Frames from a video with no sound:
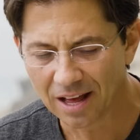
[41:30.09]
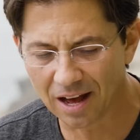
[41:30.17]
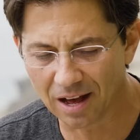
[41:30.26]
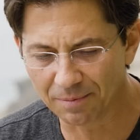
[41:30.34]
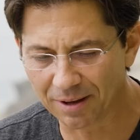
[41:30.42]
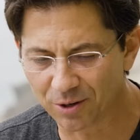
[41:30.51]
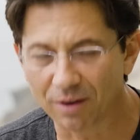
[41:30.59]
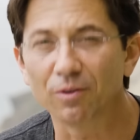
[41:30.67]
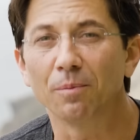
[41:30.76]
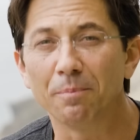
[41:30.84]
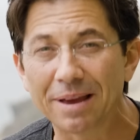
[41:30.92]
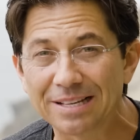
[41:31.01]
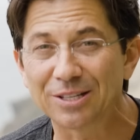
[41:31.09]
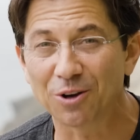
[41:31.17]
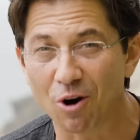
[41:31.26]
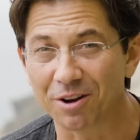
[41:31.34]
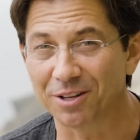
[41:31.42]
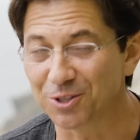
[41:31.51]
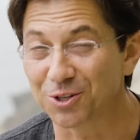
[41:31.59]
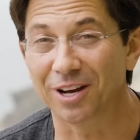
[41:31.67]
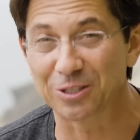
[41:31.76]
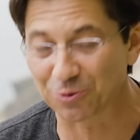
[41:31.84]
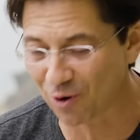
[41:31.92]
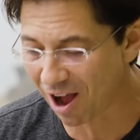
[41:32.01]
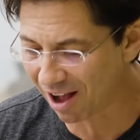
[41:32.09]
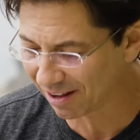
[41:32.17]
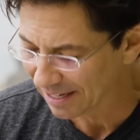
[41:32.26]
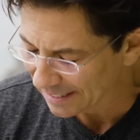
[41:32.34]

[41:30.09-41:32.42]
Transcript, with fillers: Um, and you have an amazing audience. You guys thank, rock.